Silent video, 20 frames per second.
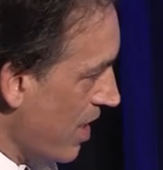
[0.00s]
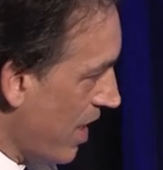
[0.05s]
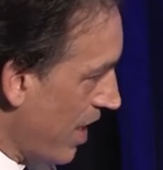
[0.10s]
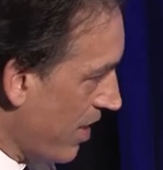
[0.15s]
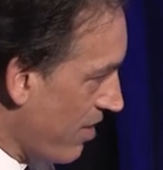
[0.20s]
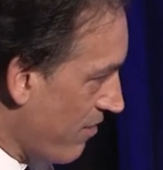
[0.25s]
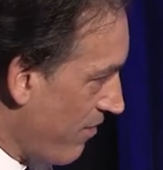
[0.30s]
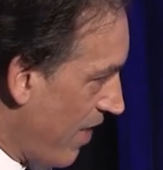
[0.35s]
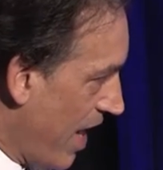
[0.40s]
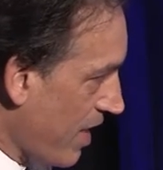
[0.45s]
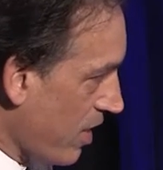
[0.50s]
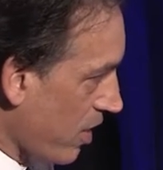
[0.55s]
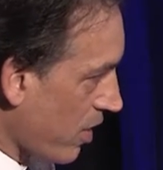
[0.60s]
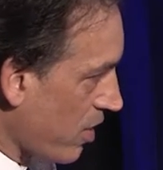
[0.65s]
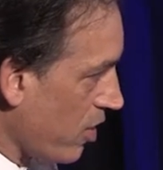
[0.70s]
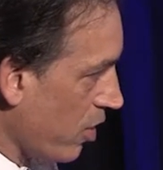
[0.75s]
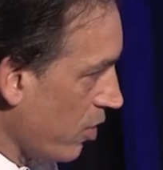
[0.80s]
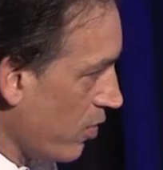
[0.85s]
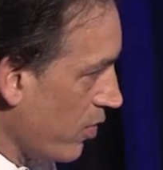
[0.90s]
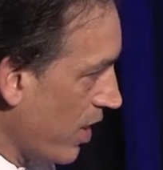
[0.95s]
And the vital
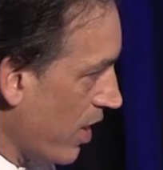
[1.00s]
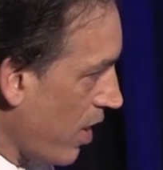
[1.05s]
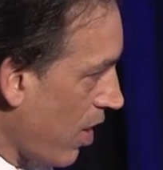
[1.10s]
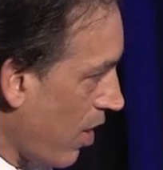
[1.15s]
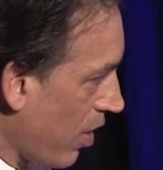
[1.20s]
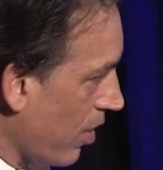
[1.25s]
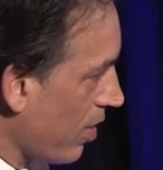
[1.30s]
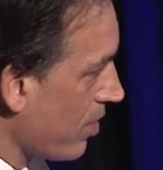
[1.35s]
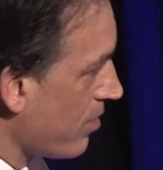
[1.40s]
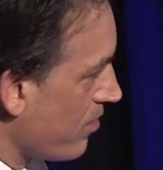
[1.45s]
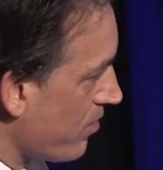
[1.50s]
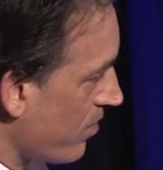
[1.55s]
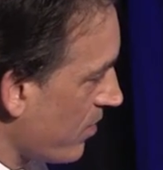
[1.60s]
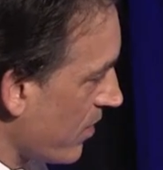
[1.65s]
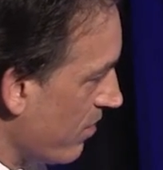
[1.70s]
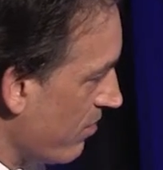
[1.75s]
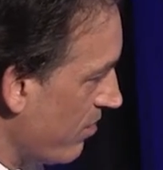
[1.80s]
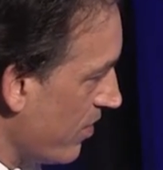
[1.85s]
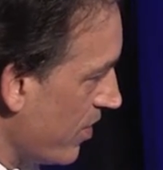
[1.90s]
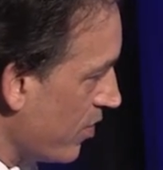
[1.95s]
clue in our
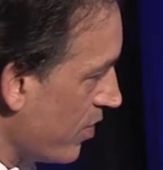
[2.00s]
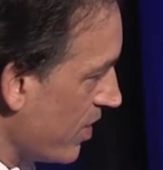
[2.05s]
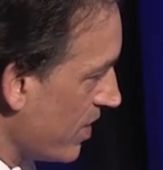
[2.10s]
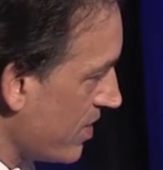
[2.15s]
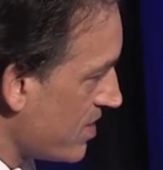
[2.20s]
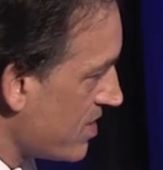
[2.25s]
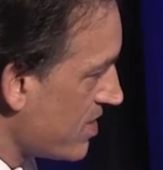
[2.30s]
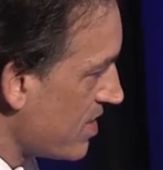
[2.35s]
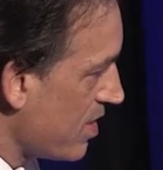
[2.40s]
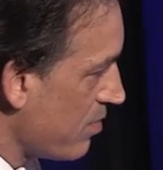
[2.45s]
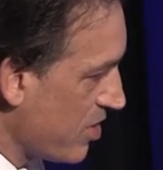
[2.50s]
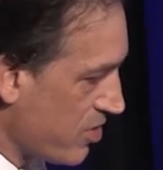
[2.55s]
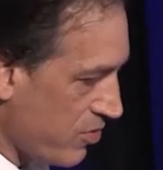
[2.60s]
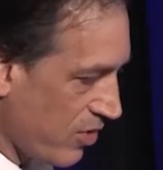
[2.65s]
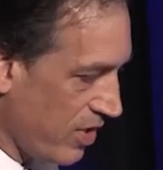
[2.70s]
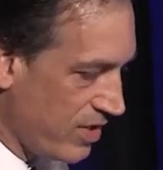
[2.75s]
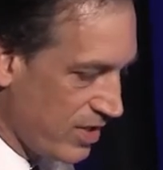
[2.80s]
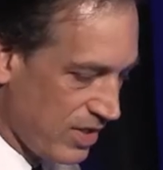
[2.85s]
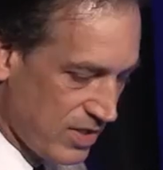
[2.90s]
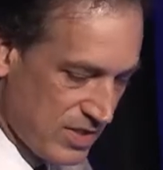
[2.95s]
view is
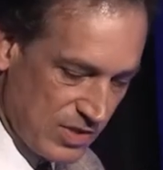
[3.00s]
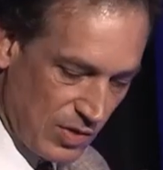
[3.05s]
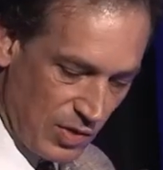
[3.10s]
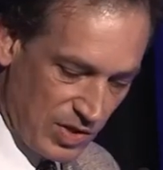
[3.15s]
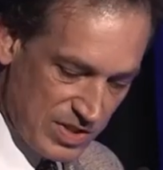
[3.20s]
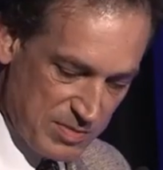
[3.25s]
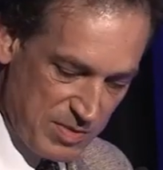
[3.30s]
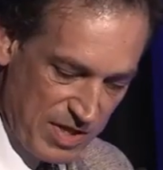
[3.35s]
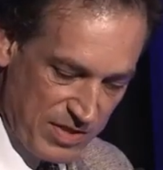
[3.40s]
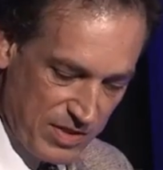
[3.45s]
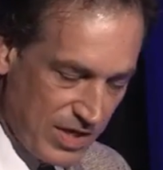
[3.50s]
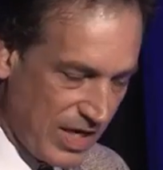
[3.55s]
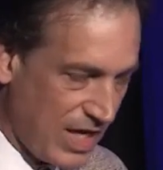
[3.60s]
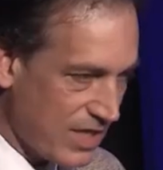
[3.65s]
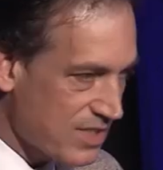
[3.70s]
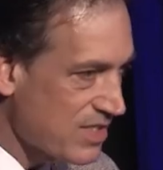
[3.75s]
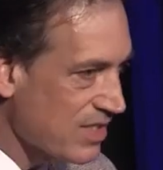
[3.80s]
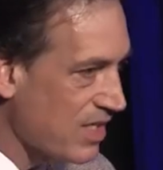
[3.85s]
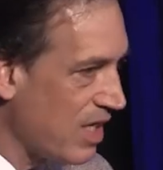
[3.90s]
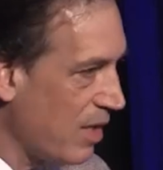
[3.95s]
symmetry. And so I'll spend the
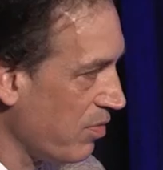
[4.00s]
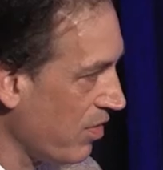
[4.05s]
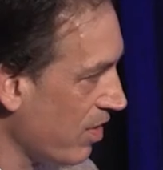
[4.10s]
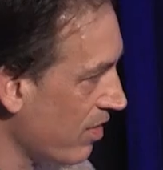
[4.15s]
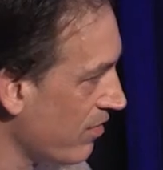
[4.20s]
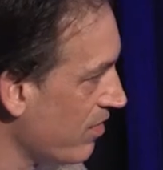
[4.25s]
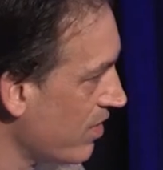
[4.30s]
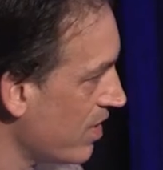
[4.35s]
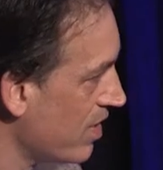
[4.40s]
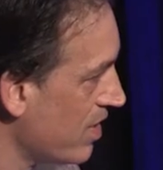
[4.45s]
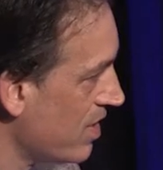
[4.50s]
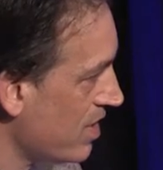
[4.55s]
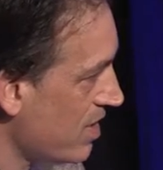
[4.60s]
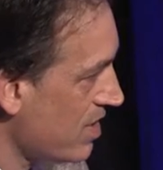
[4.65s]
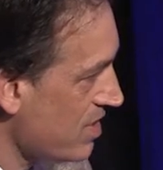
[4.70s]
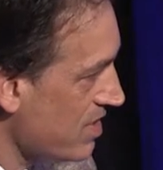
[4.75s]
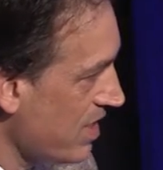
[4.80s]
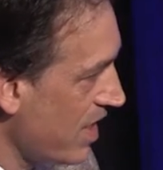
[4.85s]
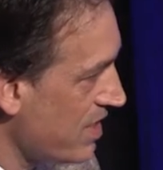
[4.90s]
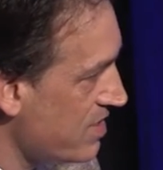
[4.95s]
next couple of
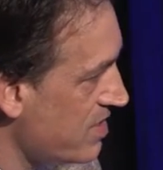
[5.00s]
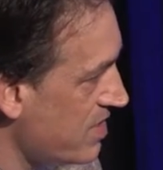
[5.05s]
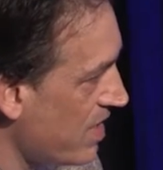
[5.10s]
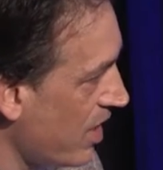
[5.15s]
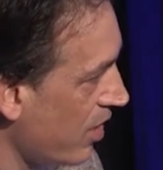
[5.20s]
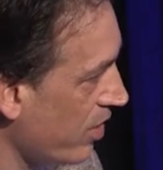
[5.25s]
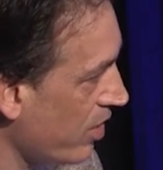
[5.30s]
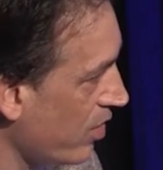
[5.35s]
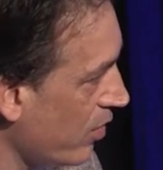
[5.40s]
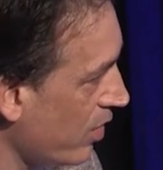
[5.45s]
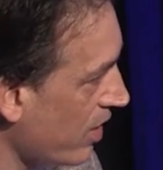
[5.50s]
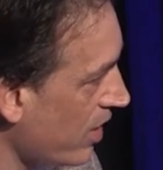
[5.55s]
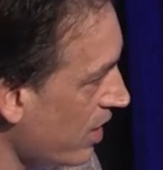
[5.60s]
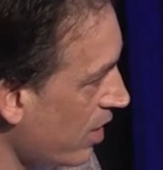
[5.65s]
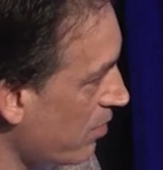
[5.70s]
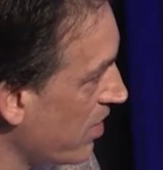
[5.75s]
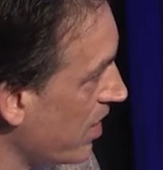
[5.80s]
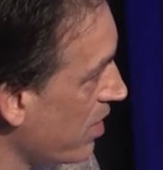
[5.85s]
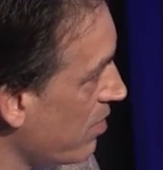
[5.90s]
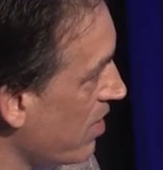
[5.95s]
slides telling you a
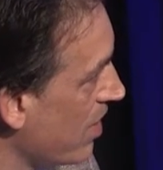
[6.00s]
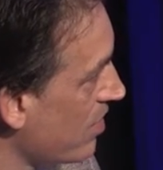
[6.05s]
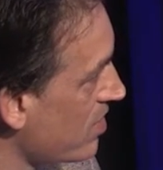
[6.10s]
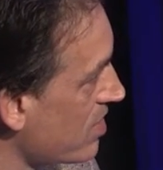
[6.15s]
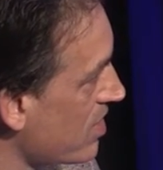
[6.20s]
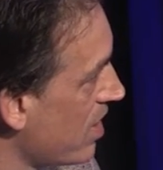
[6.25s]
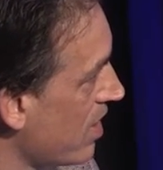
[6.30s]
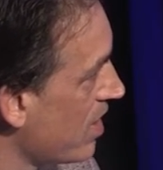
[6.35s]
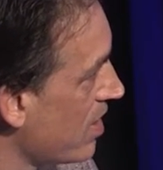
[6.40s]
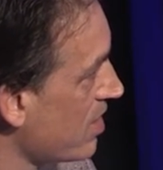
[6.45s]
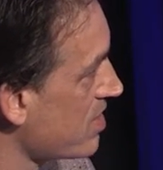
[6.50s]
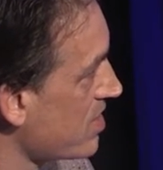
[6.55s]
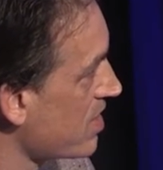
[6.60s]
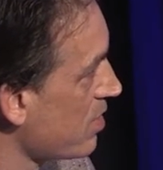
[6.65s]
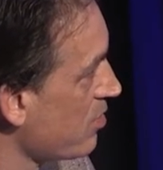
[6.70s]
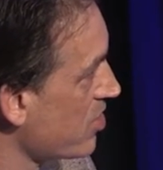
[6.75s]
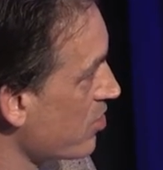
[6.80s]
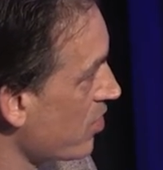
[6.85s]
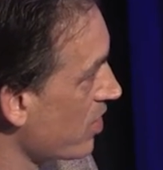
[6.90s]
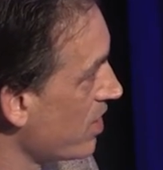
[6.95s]
little bit about uh,
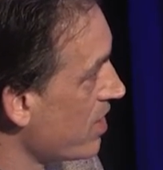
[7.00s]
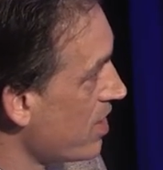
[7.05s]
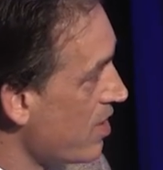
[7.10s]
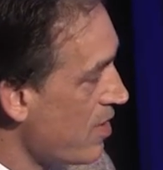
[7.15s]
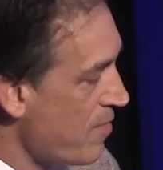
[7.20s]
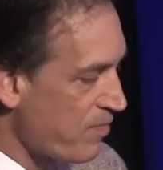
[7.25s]
symmetry.